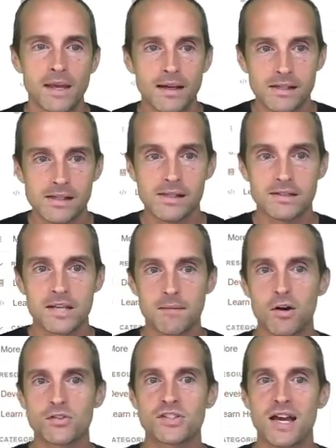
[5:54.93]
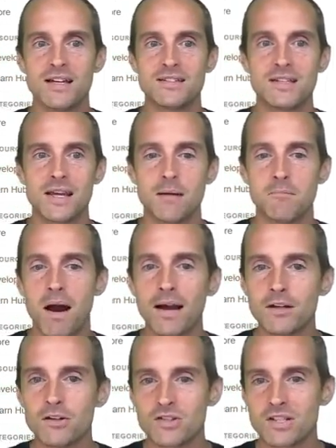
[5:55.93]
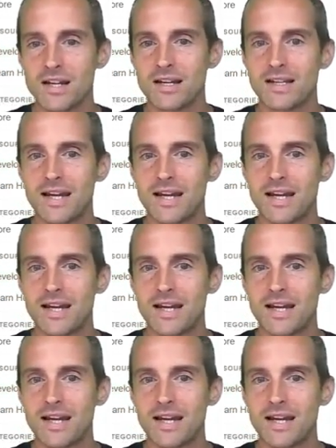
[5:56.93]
Timo says, in my understanding,